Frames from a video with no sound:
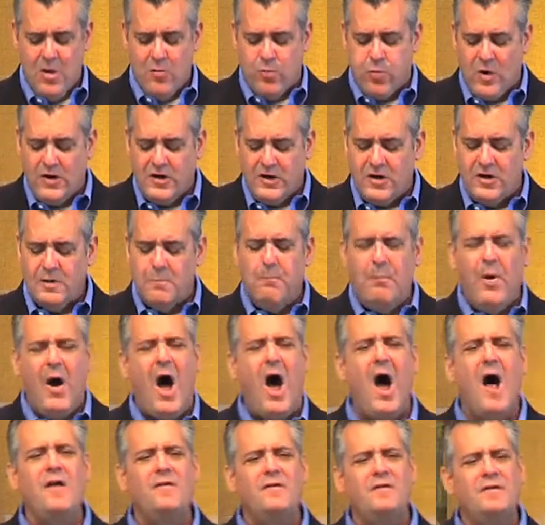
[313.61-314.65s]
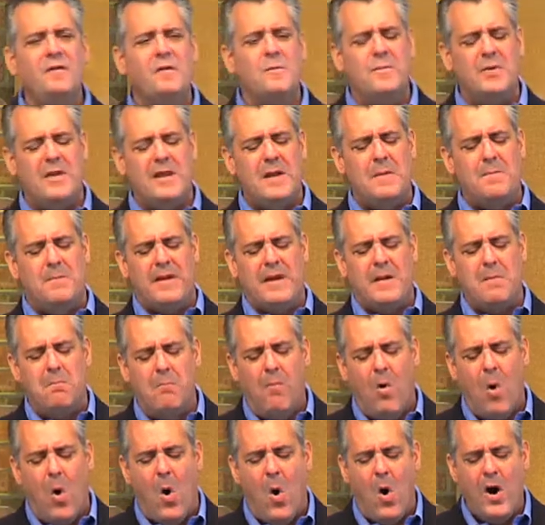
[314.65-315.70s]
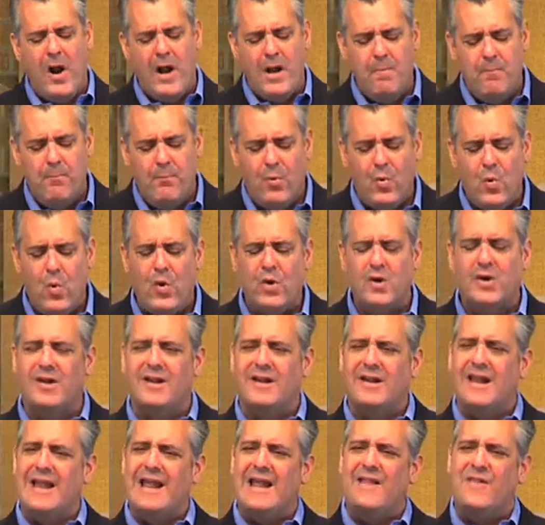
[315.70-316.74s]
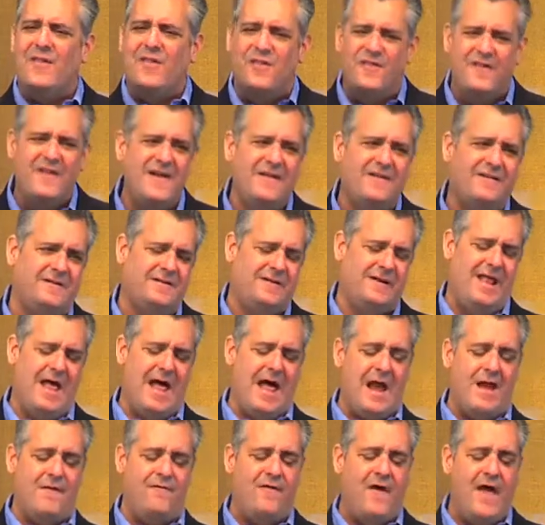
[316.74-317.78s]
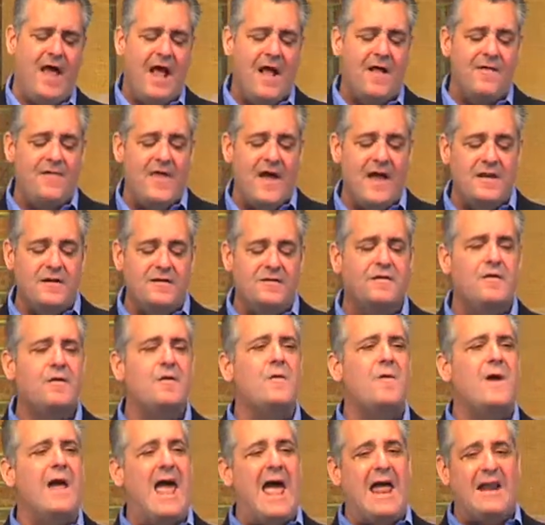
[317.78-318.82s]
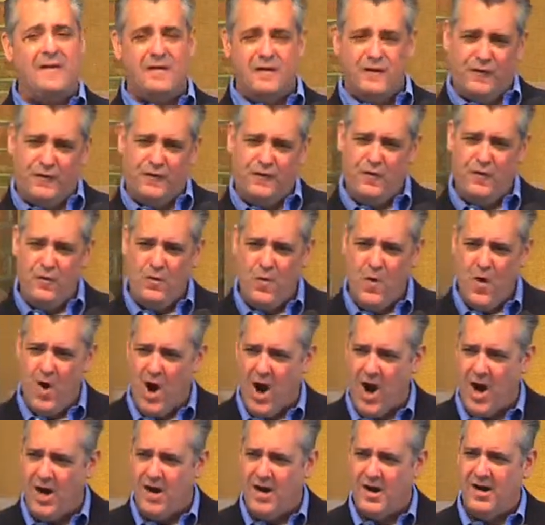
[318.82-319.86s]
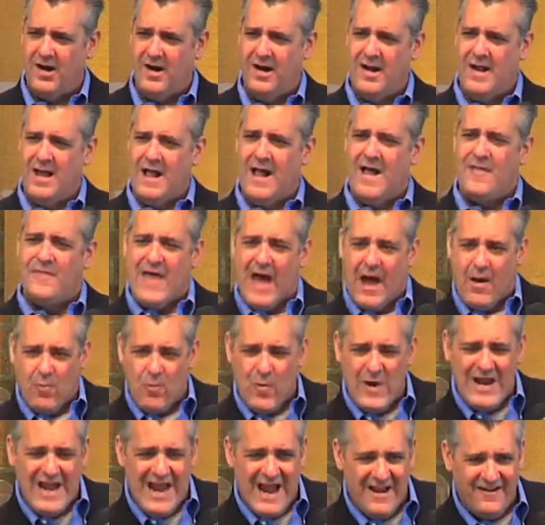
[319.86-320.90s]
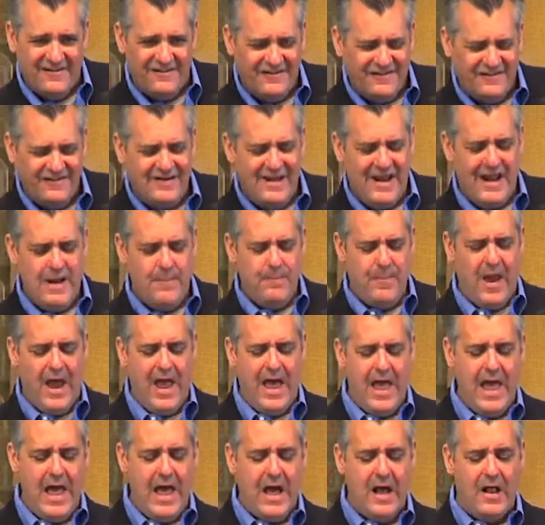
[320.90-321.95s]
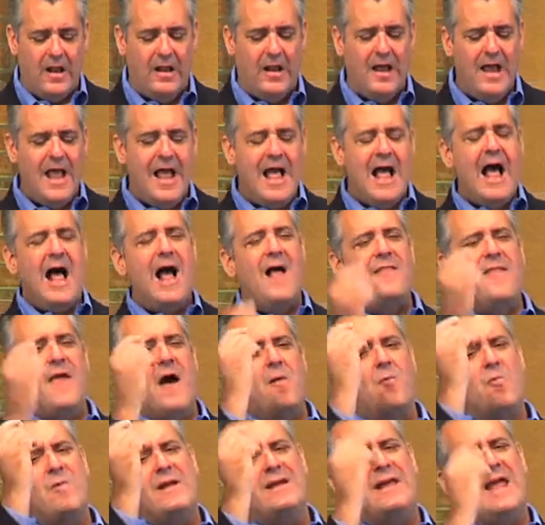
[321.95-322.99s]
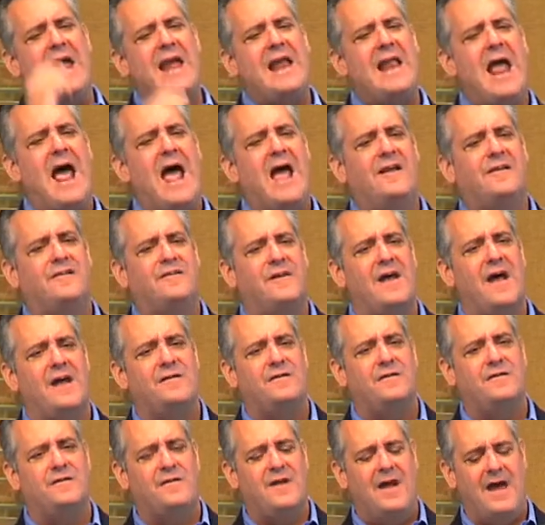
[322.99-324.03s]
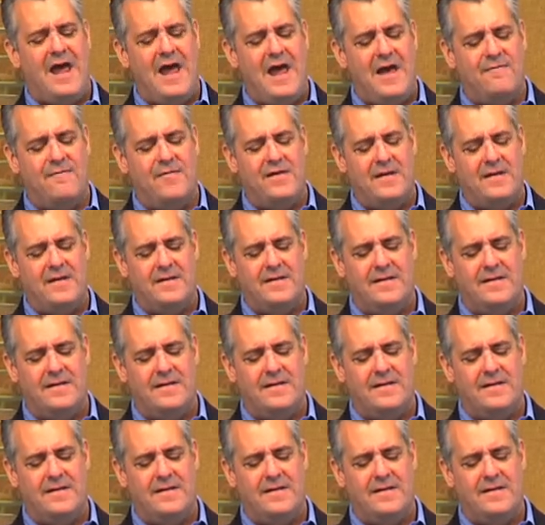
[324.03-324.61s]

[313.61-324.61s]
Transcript: What could possibly be more important in this life than to ensure that we escape hell and that we gain access to heaven?